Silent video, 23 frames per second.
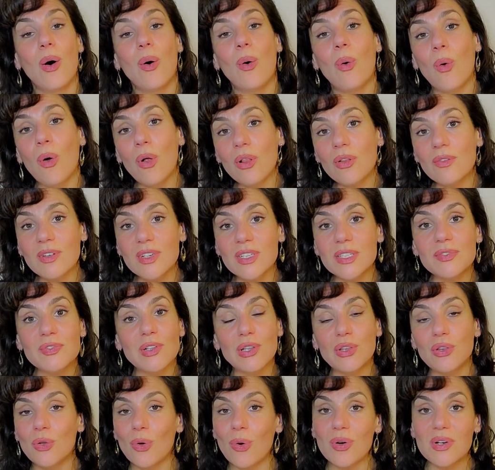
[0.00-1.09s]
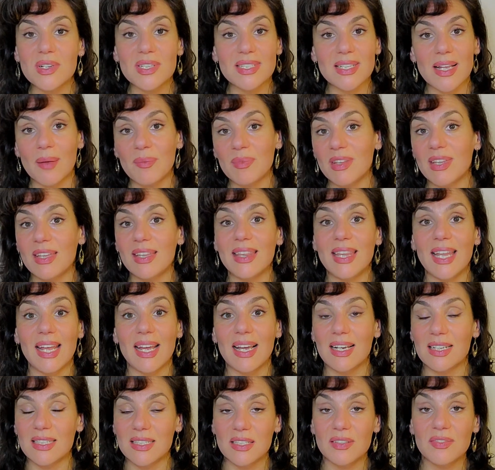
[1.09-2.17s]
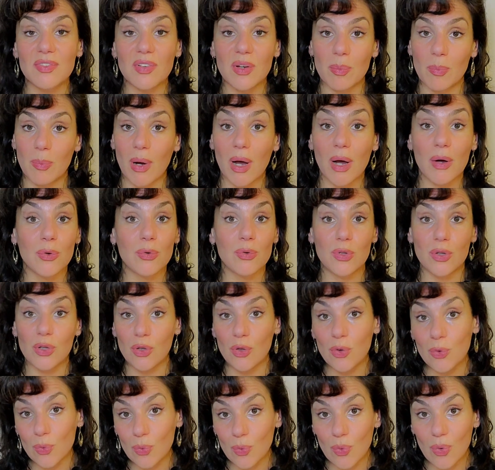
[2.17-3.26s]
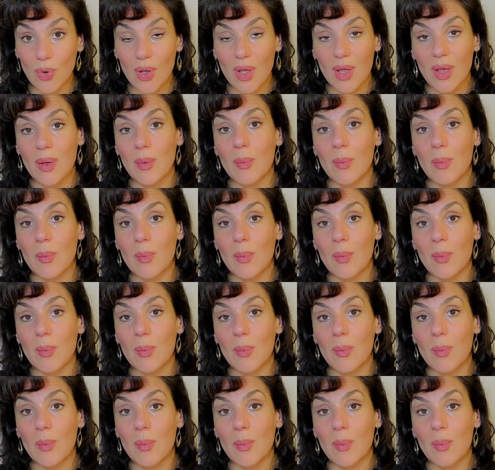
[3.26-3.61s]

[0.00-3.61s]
always will talk something negative about you.